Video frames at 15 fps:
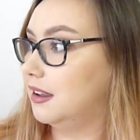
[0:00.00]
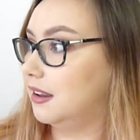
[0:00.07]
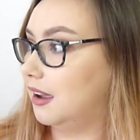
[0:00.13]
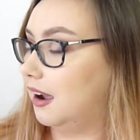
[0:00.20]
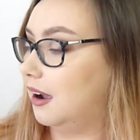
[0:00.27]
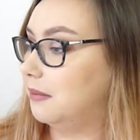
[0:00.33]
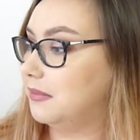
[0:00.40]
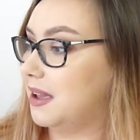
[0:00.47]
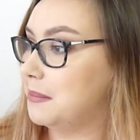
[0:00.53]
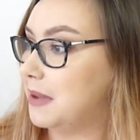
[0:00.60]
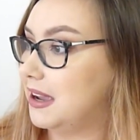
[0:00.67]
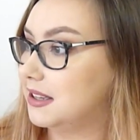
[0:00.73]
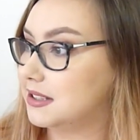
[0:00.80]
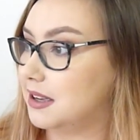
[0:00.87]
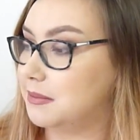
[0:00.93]

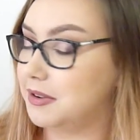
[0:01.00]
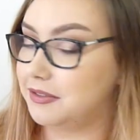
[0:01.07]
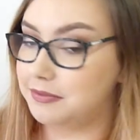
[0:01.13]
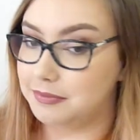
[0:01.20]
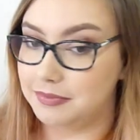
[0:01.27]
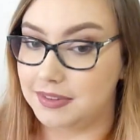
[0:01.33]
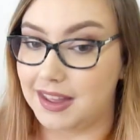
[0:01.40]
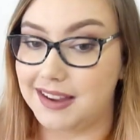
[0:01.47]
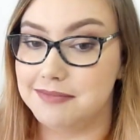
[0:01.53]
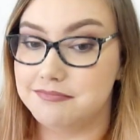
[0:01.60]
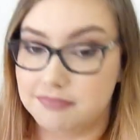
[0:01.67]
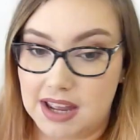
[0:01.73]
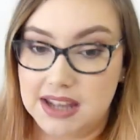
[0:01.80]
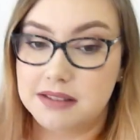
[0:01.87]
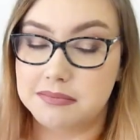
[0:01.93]
They
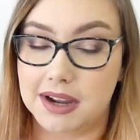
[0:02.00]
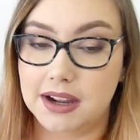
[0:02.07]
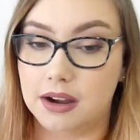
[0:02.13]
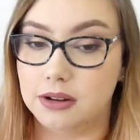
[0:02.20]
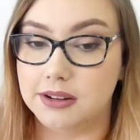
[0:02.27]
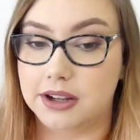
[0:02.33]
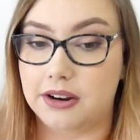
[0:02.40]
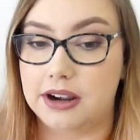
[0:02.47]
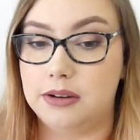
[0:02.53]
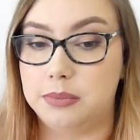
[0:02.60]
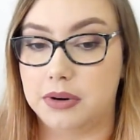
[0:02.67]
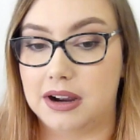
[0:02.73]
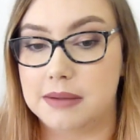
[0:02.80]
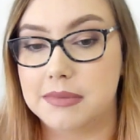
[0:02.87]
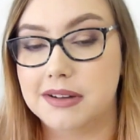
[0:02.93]
make my Holy Grail
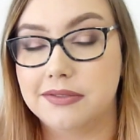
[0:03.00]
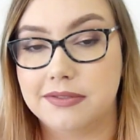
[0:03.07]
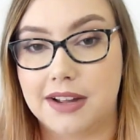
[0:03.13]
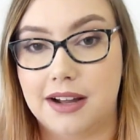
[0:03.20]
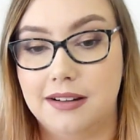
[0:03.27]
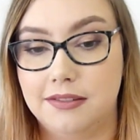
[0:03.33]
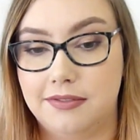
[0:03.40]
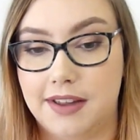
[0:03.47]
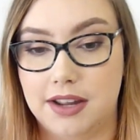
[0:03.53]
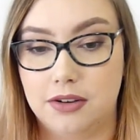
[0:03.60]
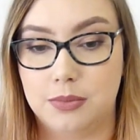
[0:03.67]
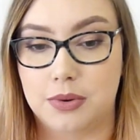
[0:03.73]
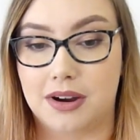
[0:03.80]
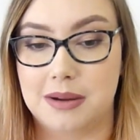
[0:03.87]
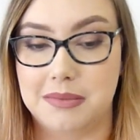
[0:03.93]
primer, that Veil
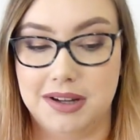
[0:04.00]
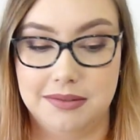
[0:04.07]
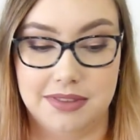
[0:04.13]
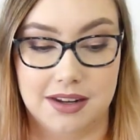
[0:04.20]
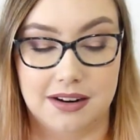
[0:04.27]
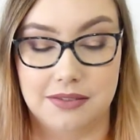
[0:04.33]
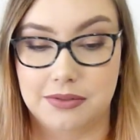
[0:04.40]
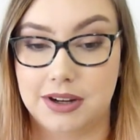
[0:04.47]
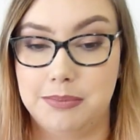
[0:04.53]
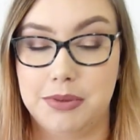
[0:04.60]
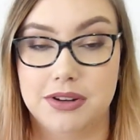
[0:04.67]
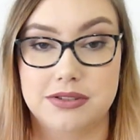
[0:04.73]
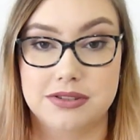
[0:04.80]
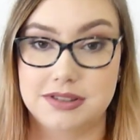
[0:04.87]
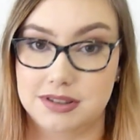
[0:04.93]
primer that I've
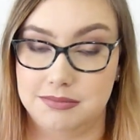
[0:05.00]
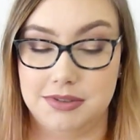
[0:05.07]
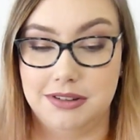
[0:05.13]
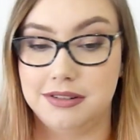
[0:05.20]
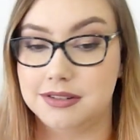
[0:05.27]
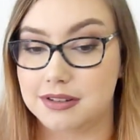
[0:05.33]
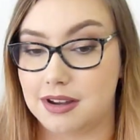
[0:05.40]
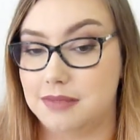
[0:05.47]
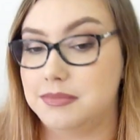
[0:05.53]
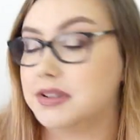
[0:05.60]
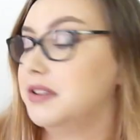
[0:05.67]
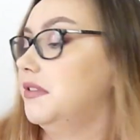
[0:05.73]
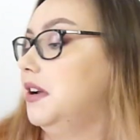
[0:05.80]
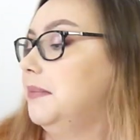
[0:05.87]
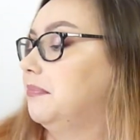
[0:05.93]
repurchased 1,000,000 times
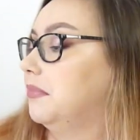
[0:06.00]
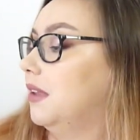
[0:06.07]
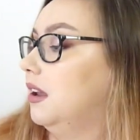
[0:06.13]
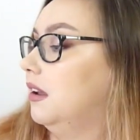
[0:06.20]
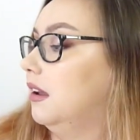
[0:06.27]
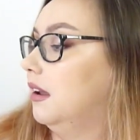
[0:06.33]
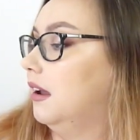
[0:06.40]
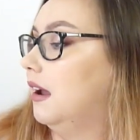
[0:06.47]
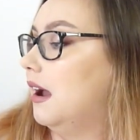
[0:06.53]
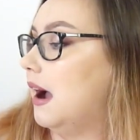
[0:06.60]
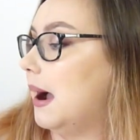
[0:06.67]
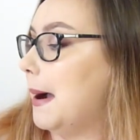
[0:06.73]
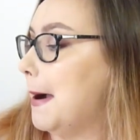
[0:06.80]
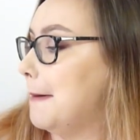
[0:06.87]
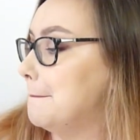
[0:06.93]
over.
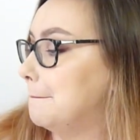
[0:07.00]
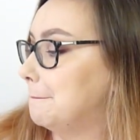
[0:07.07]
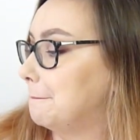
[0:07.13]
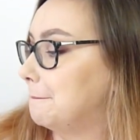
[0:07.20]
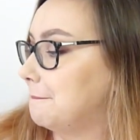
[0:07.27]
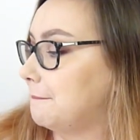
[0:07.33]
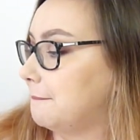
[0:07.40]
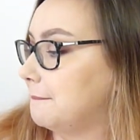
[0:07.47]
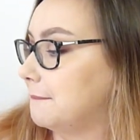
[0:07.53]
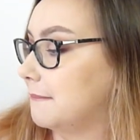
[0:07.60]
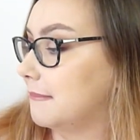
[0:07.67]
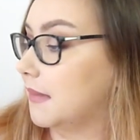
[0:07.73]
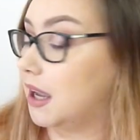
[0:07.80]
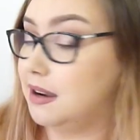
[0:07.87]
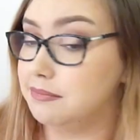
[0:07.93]
And
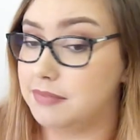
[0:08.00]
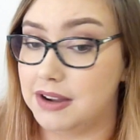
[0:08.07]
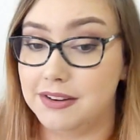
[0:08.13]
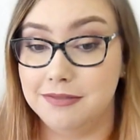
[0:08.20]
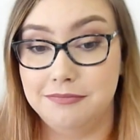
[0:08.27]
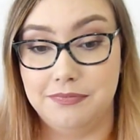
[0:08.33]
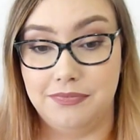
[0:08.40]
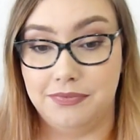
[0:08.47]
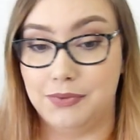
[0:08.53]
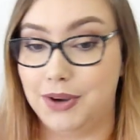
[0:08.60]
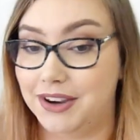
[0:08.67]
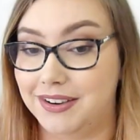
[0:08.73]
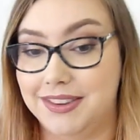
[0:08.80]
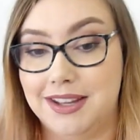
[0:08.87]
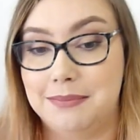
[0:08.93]
I'm
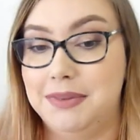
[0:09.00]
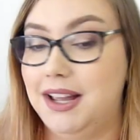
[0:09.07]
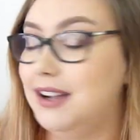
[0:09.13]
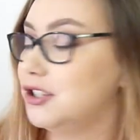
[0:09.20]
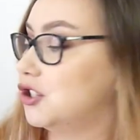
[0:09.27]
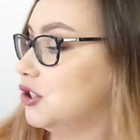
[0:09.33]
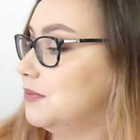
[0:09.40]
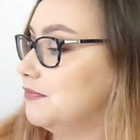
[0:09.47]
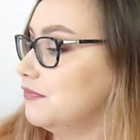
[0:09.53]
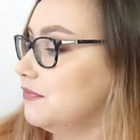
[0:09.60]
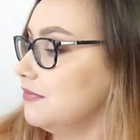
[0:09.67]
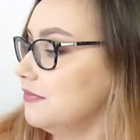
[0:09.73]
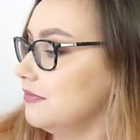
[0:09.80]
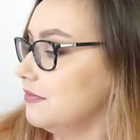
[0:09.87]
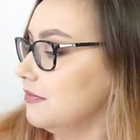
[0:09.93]
wearing their blush.
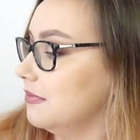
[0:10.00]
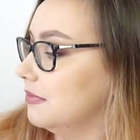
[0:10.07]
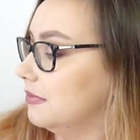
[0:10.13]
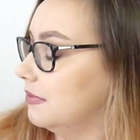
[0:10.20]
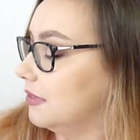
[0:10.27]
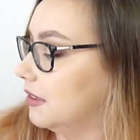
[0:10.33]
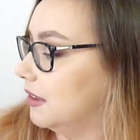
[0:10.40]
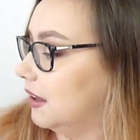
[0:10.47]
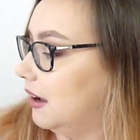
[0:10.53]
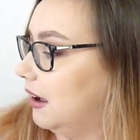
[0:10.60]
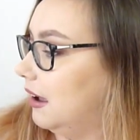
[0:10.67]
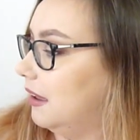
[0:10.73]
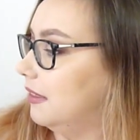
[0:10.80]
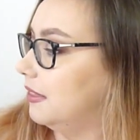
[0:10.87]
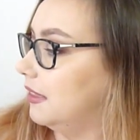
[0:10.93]

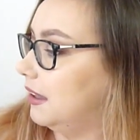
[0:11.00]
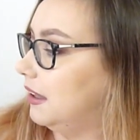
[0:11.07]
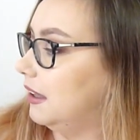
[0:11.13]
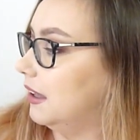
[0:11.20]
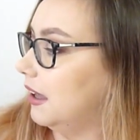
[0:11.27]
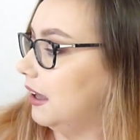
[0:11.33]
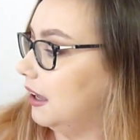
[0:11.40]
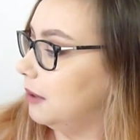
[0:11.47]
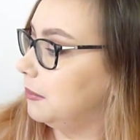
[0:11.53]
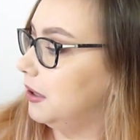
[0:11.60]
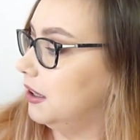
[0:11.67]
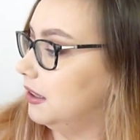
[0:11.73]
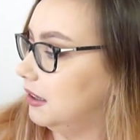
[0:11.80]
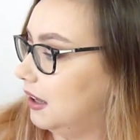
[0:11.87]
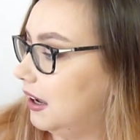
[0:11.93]
The
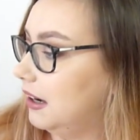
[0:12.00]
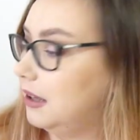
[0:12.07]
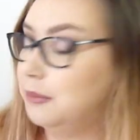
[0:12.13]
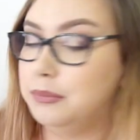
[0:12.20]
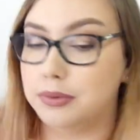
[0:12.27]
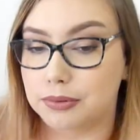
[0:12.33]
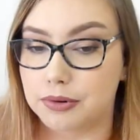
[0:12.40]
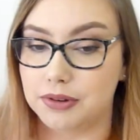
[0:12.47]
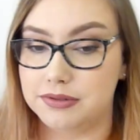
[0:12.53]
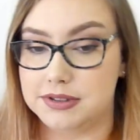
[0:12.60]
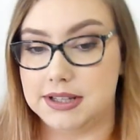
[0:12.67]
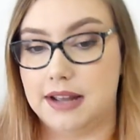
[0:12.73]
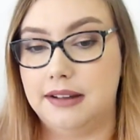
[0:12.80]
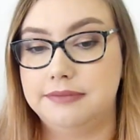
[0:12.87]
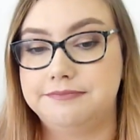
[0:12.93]
Ambient Lighting
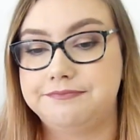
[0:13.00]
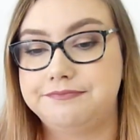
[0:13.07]
Bronzer.